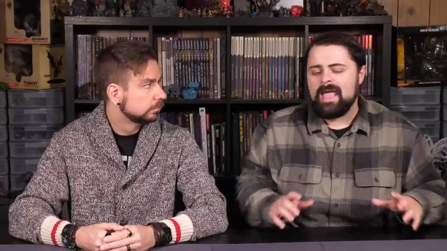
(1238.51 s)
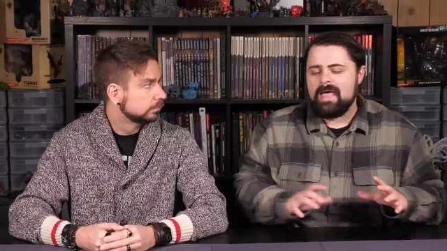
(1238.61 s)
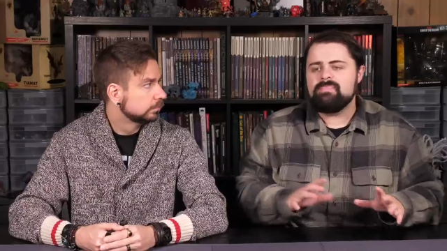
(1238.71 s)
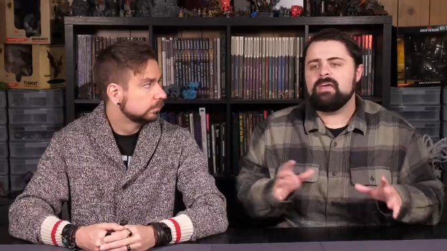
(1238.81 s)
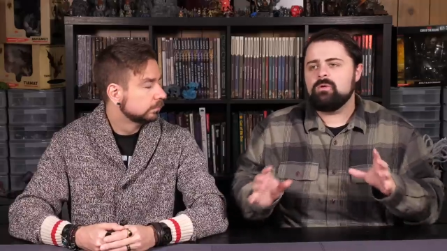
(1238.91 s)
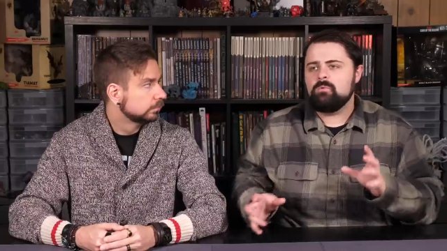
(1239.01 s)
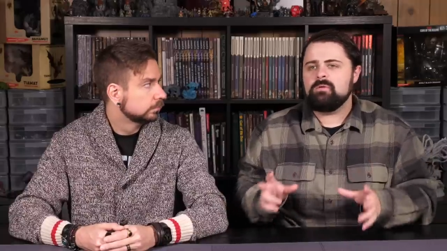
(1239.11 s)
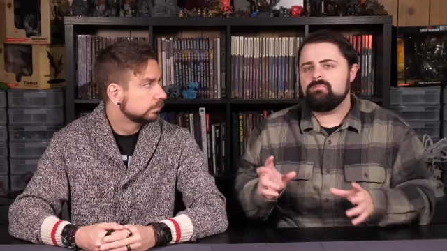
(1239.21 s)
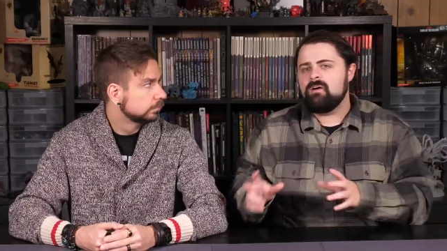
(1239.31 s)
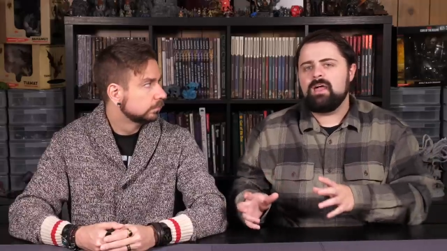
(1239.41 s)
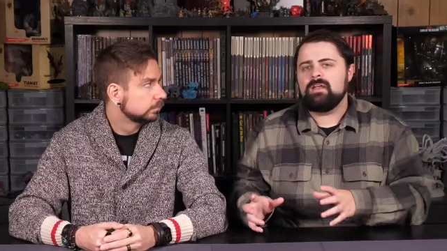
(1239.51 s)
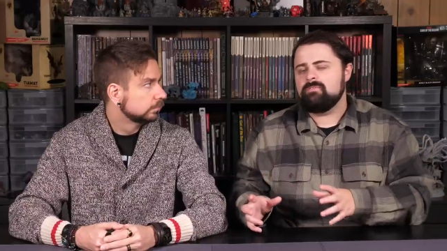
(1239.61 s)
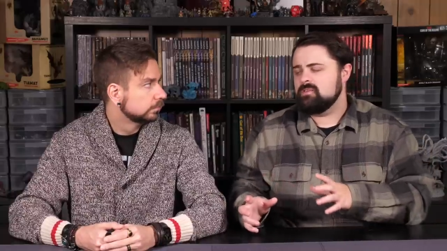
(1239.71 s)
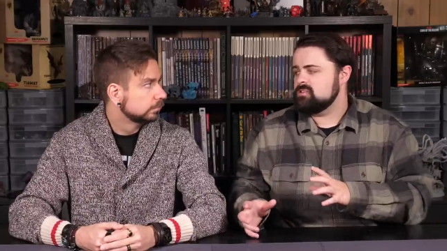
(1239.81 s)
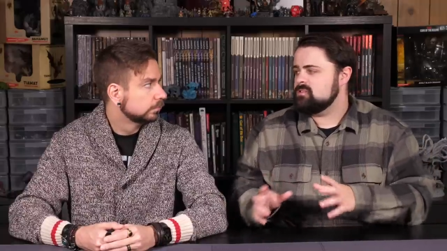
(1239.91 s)
Speaker 1: And then it would be fine if
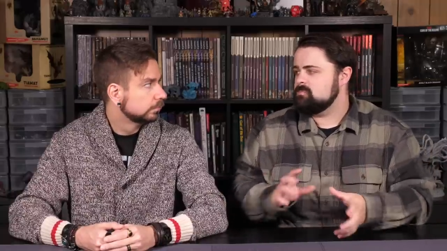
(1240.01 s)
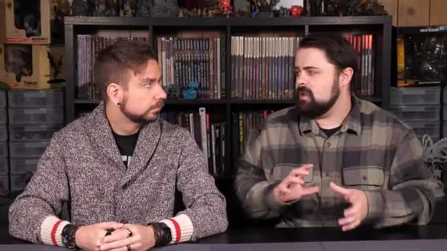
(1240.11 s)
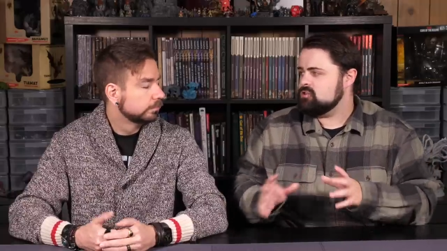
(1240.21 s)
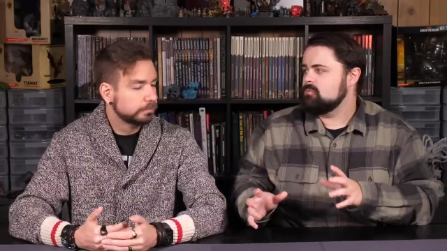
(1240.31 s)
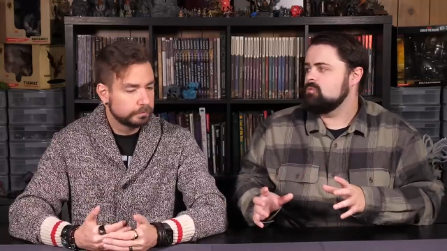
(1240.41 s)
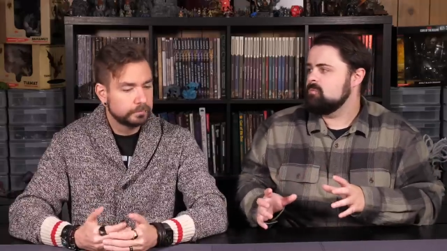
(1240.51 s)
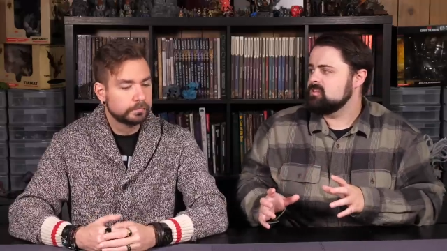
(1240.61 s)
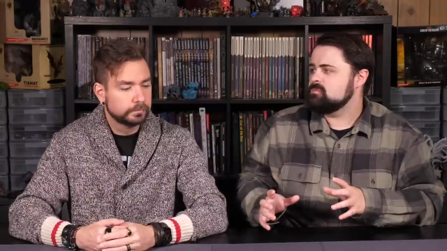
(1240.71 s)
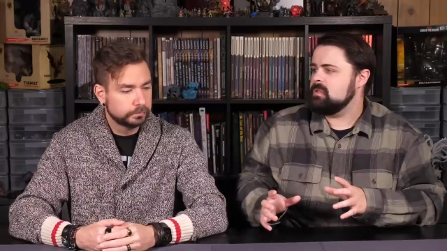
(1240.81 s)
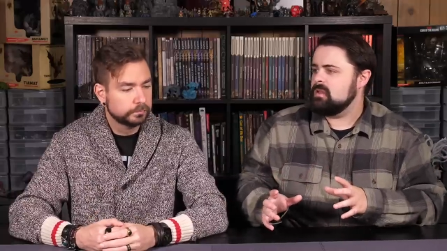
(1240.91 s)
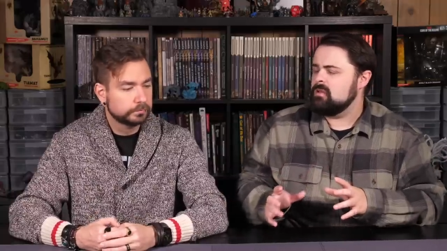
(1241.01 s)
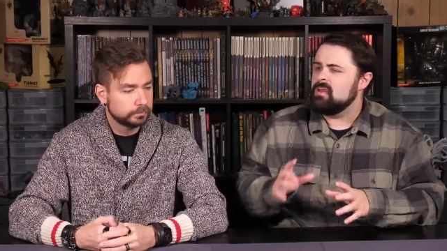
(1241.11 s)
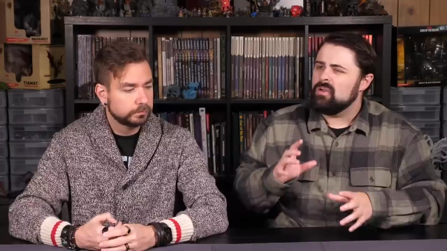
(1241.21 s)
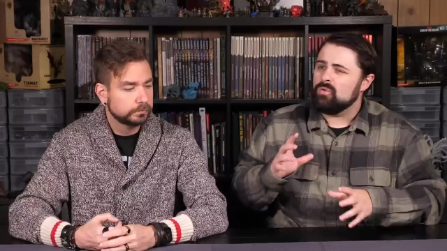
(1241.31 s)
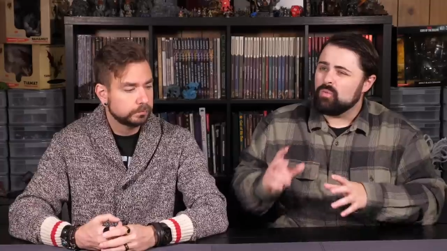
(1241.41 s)
the special movement speed
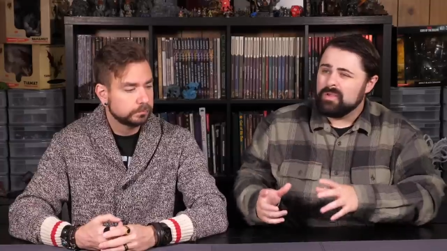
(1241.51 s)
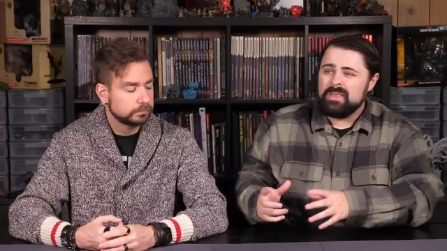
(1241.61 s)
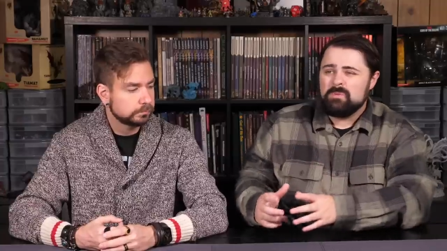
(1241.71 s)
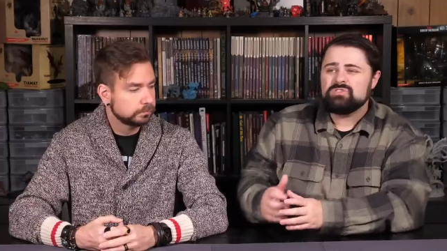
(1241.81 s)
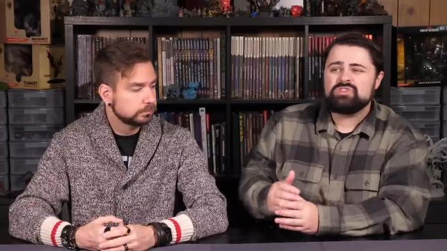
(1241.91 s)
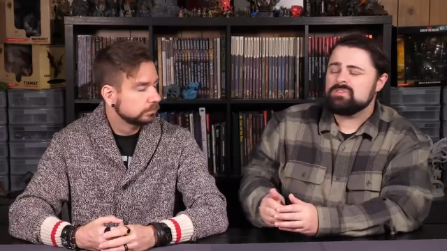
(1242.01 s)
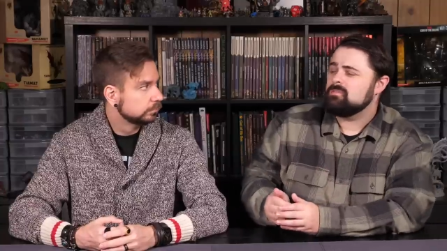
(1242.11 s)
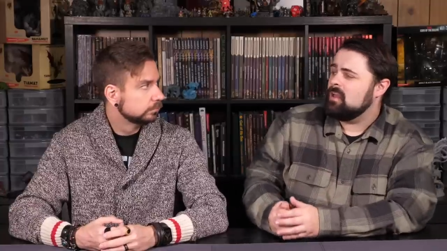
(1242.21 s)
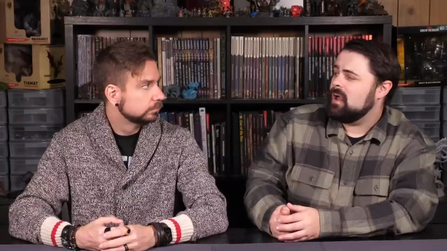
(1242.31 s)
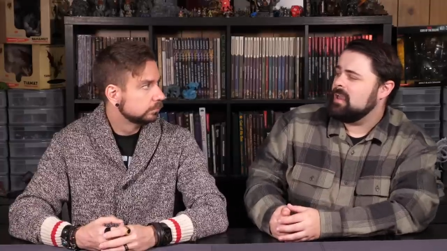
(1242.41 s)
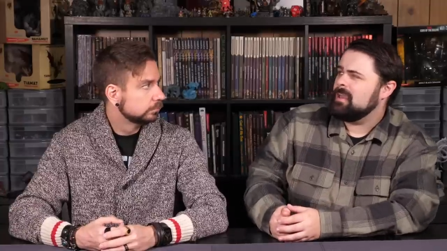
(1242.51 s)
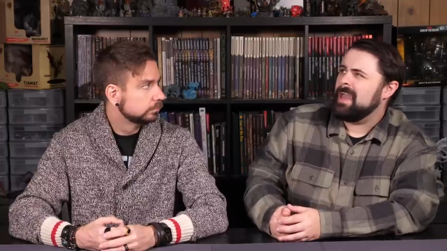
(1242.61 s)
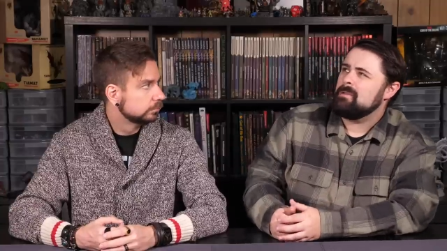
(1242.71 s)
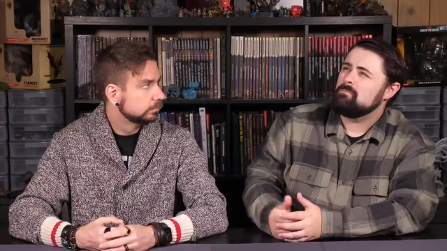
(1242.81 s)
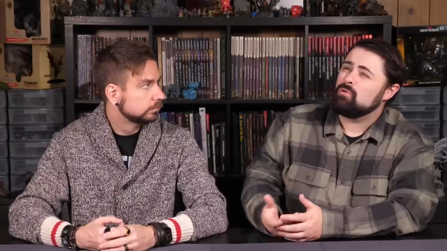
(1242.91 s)
really was just flying
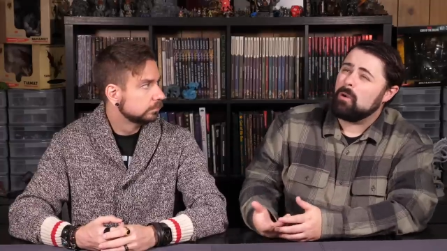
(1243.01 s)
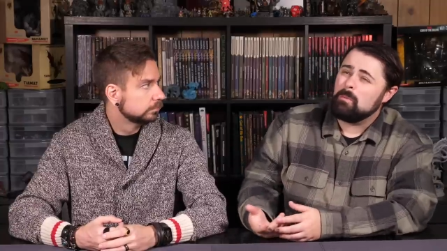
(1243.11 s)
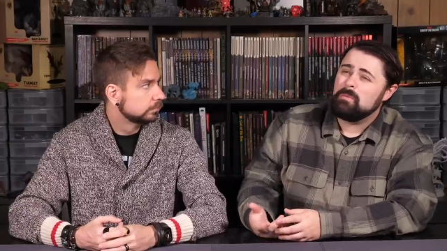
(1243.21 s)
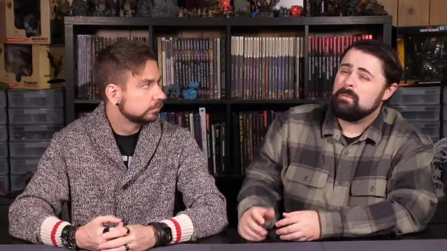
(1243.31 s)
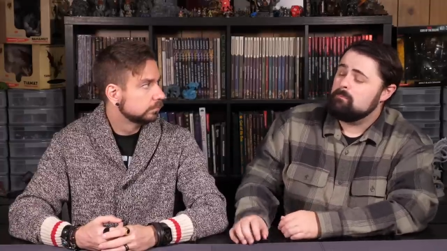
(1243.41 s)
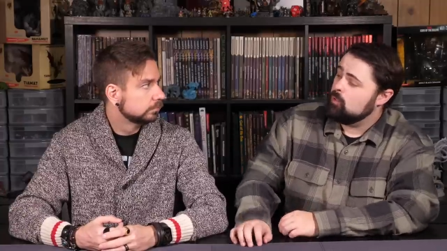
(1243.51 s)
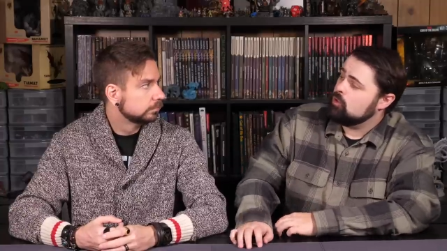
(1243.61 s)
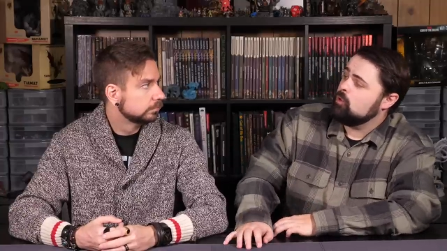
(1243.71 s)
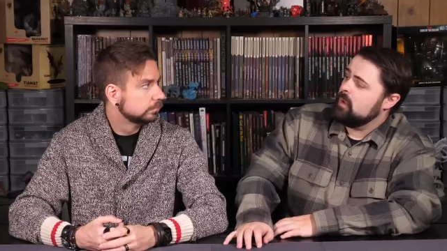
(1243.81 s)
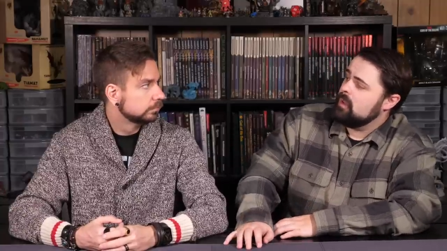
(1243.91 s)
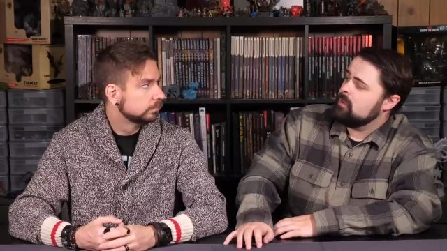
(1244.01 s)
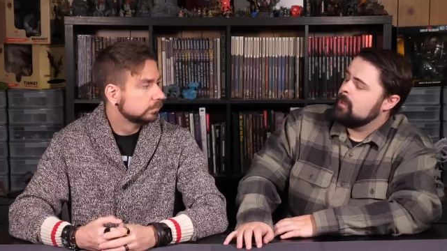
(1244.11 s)
and probably burrowing.